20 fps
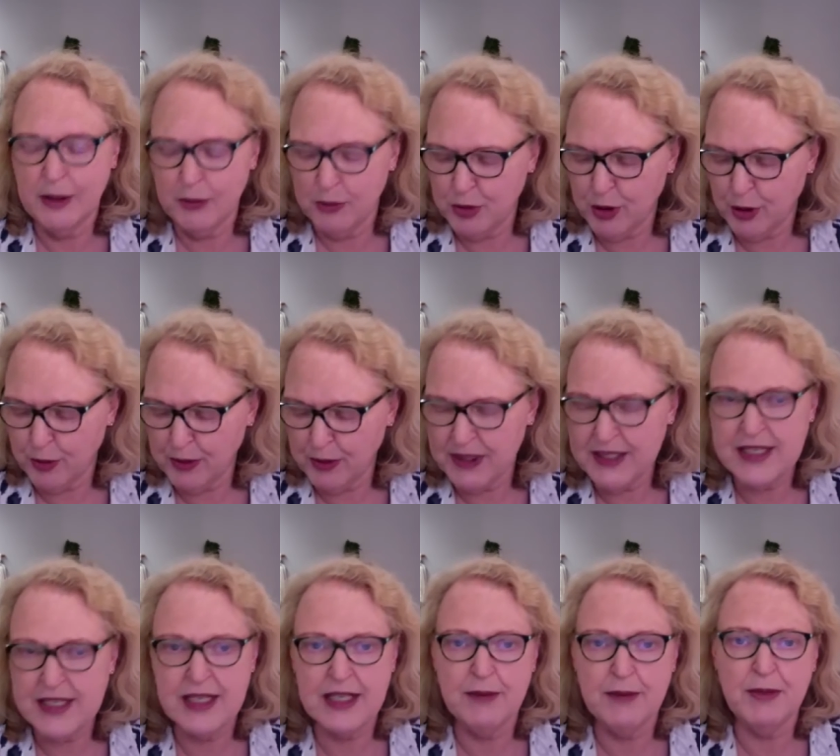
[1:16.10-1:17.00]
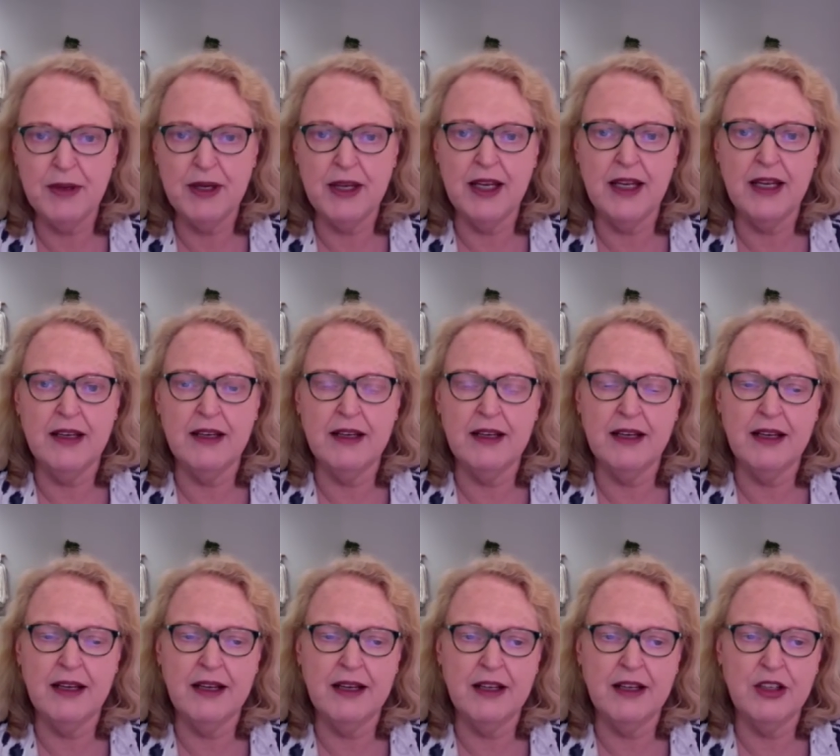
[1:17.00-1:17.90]
properties that are being
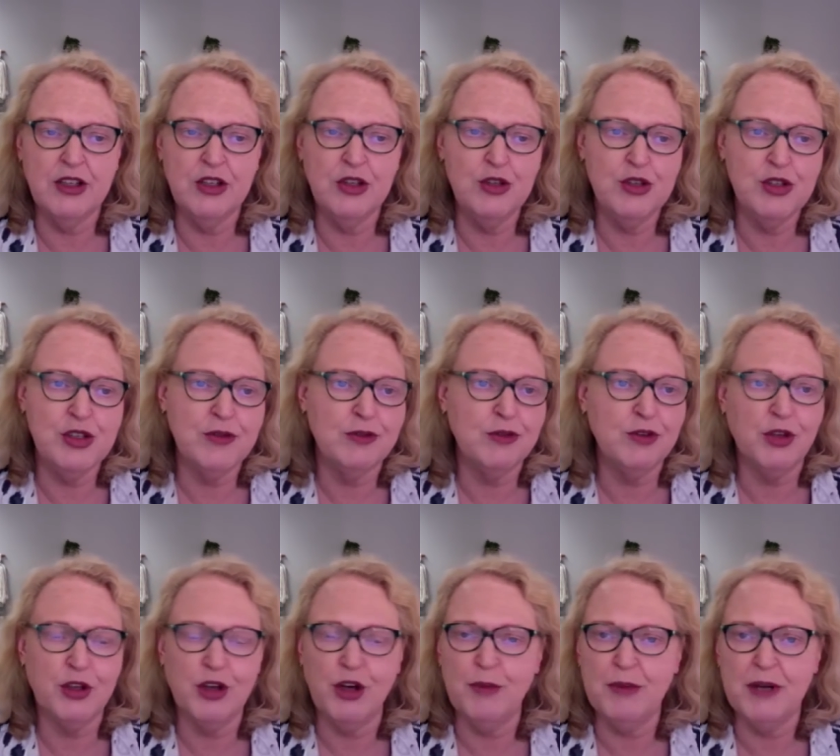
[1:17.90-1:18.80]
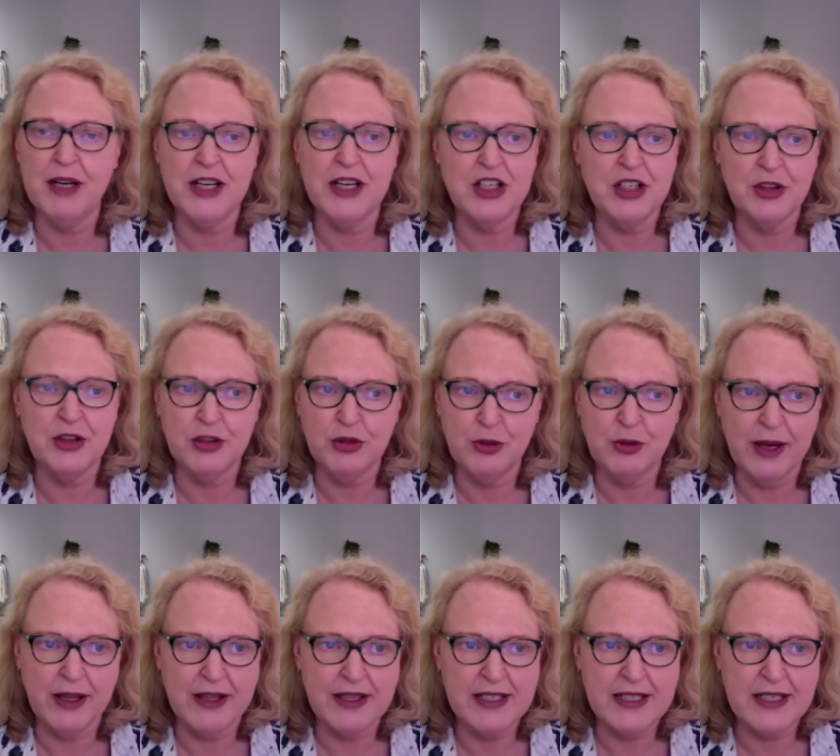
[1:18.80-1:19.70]
used for accommodation
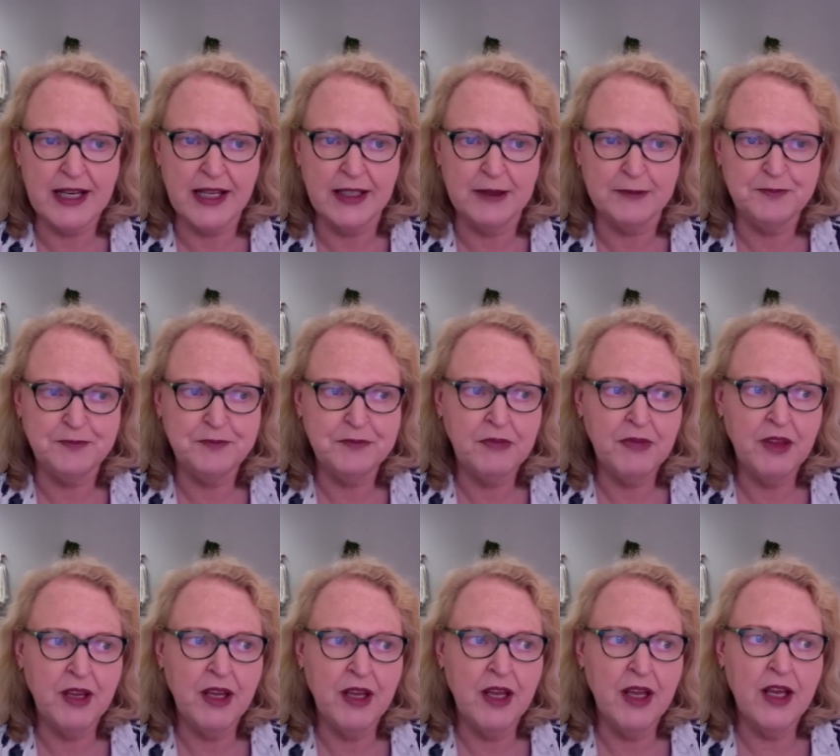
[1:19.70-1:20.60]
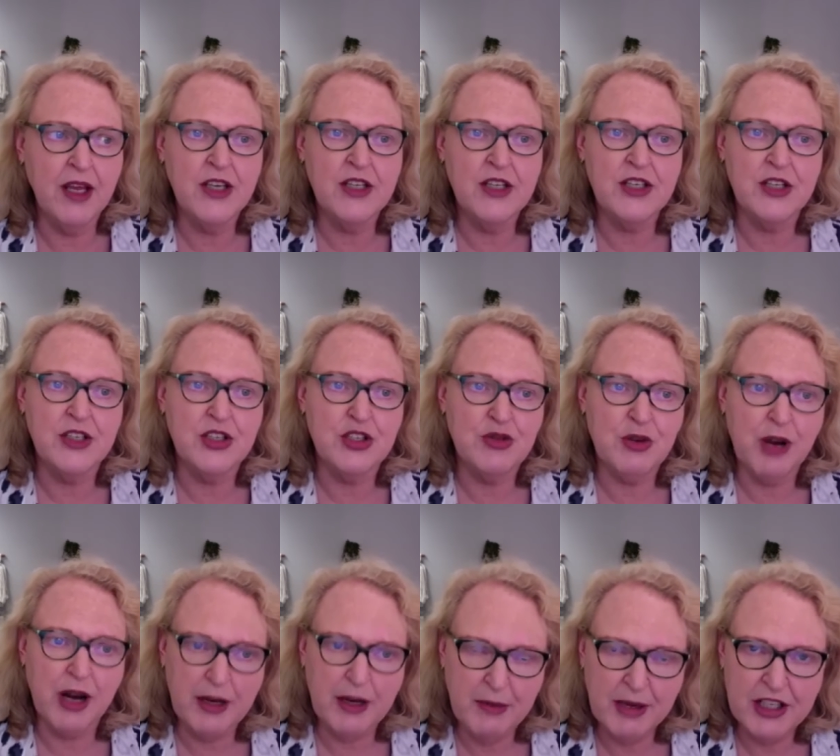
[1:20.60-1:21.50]
throughout the state. So
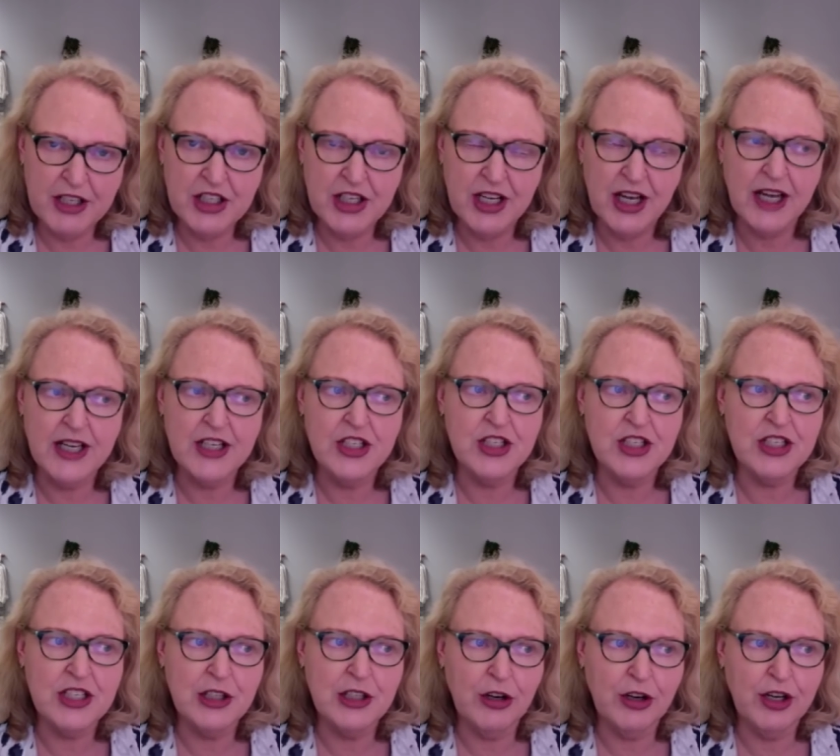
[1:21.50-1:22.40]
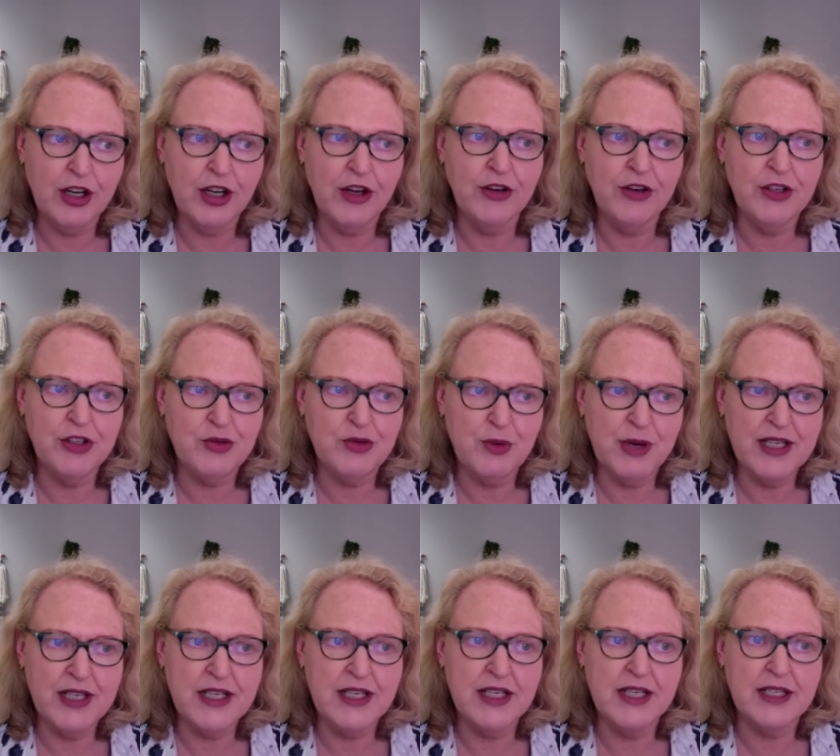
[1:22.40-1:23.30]
strata managing agents, lot owners,
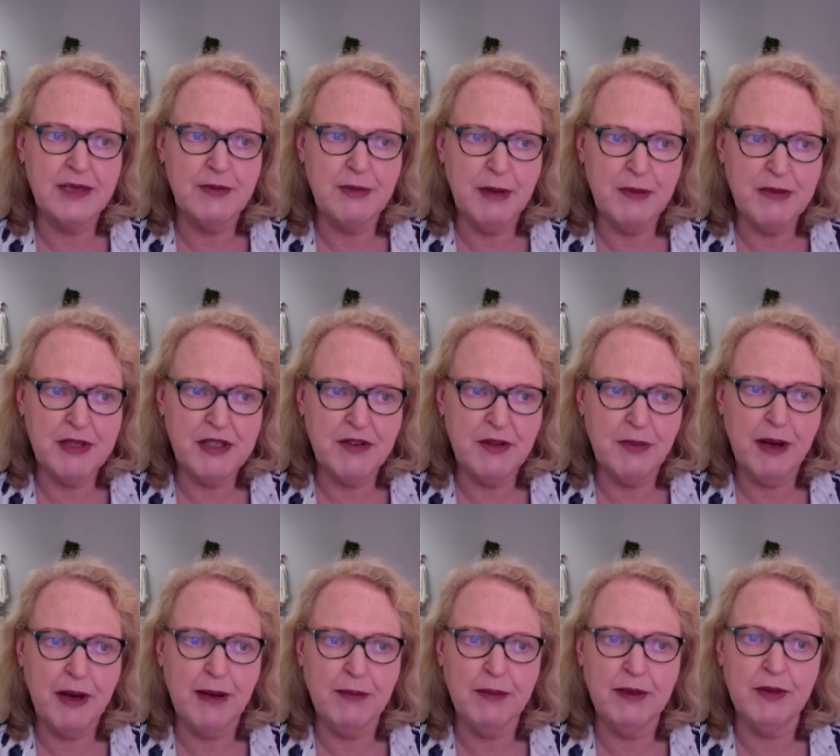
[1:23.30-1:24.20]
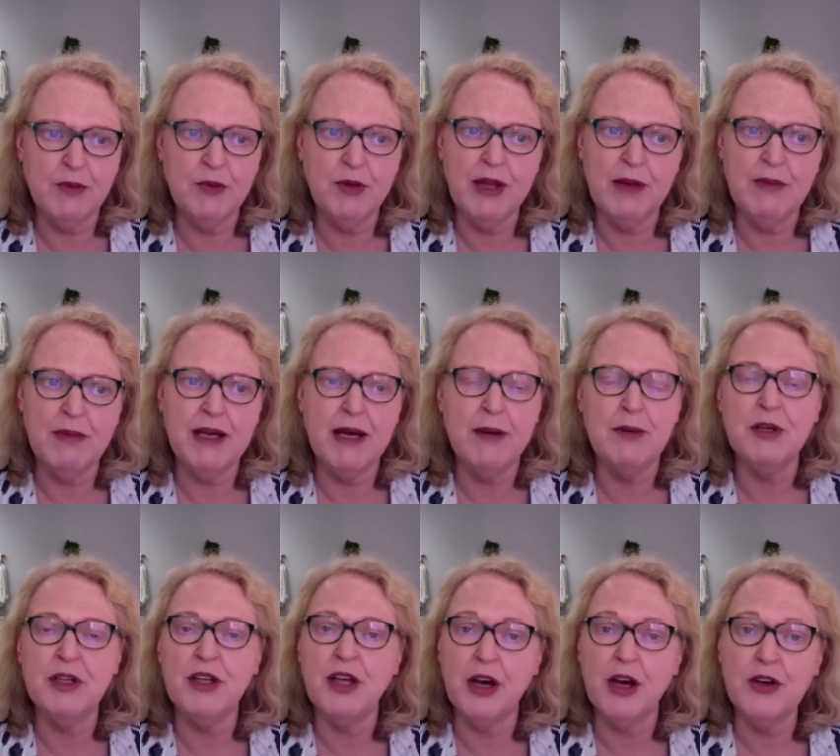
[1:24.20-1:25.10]
residents, members of the public will then be able
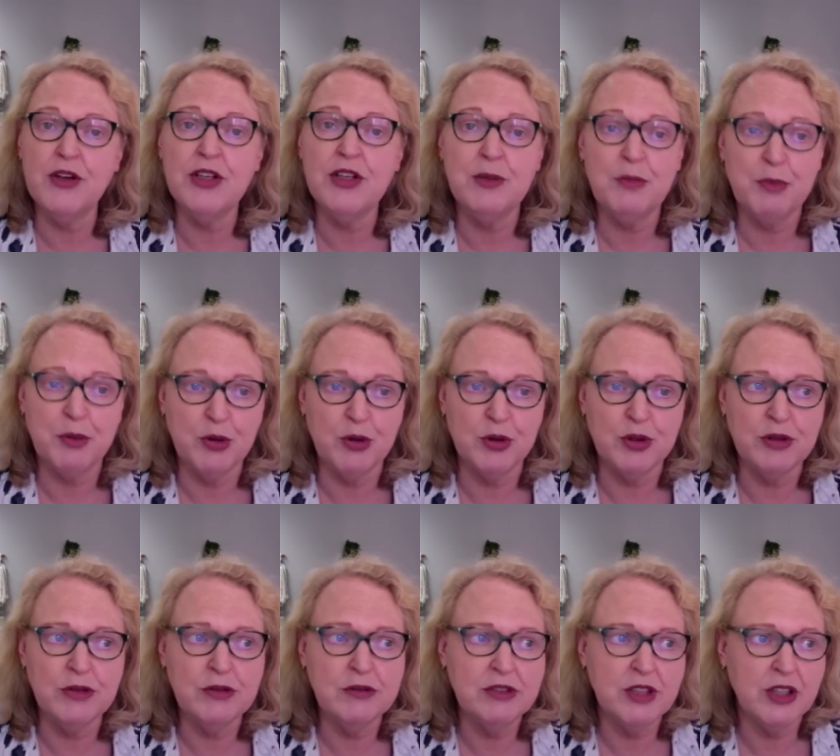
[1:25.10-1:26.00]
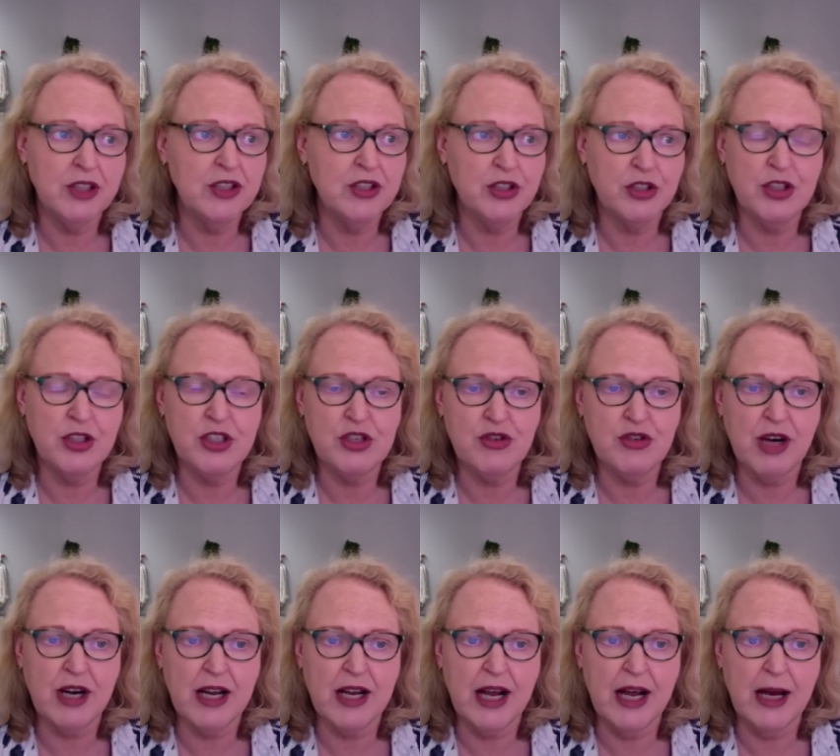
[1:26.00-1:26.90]
to go to the portal, so to the
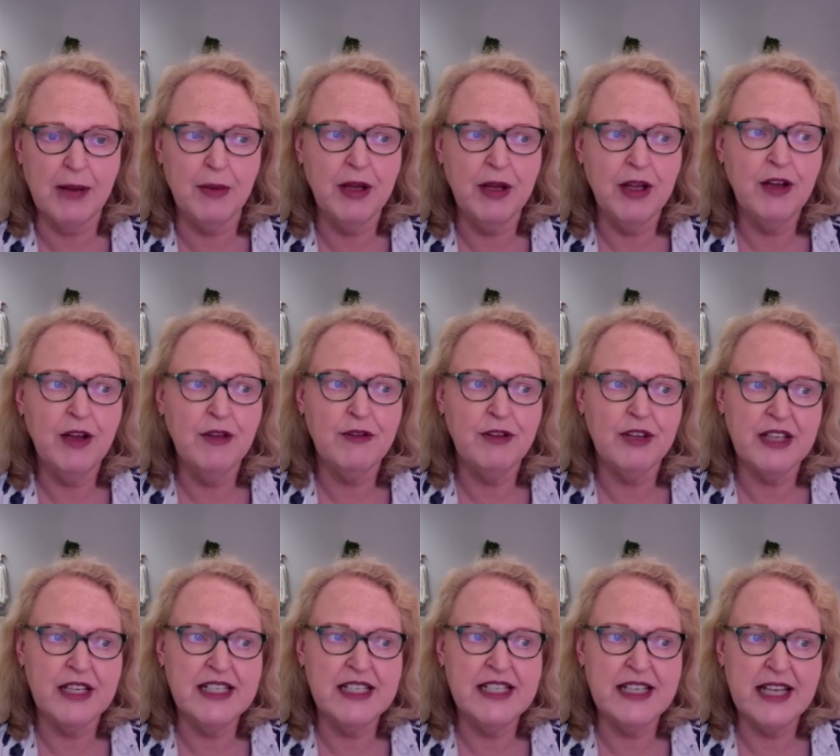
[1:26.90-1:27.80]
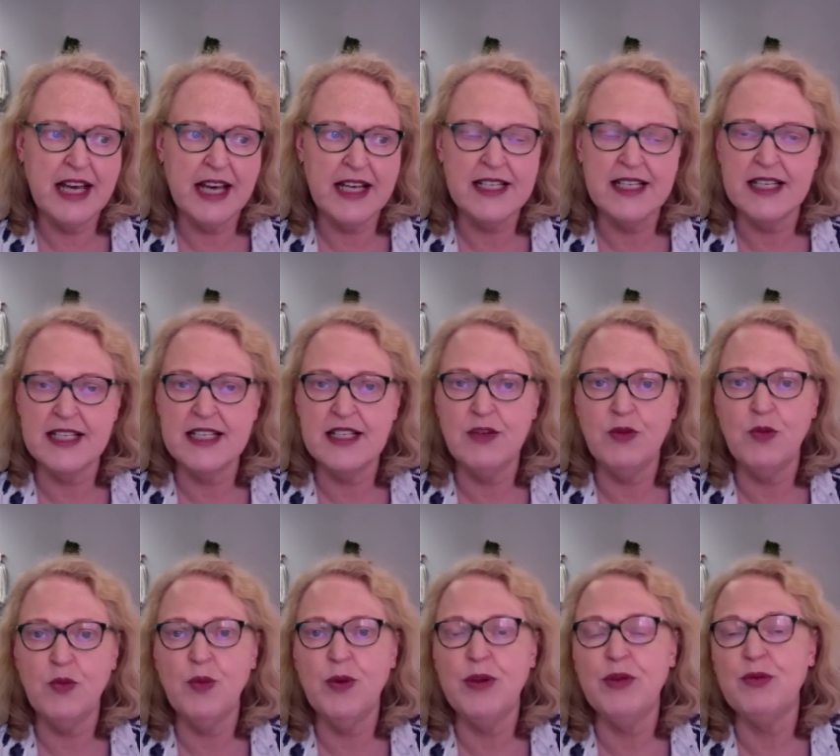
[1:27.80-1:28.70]
Strata Hub, for easy access
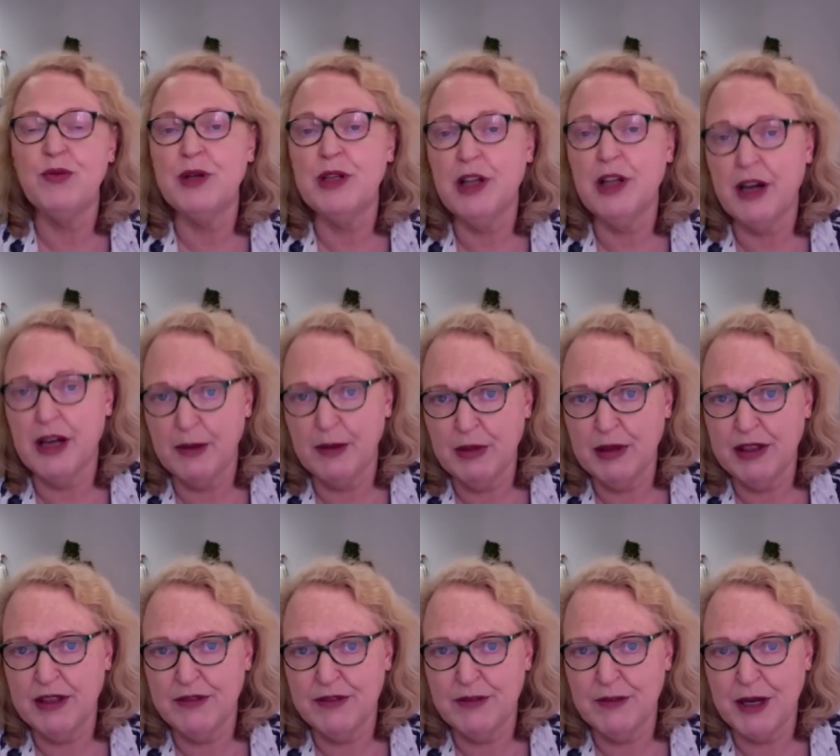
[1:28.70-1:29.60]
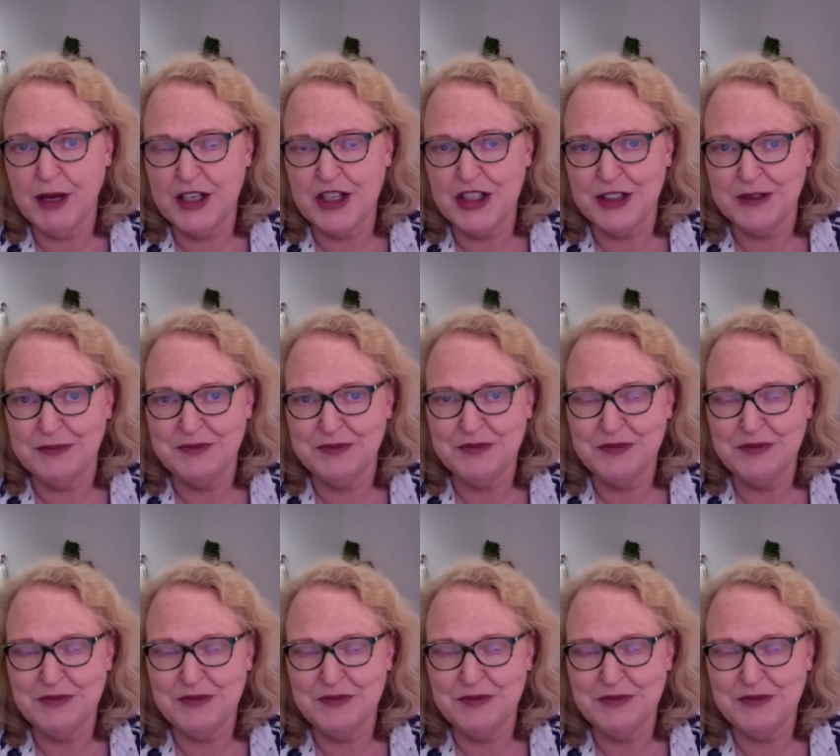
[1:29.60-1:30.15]
with reliable information.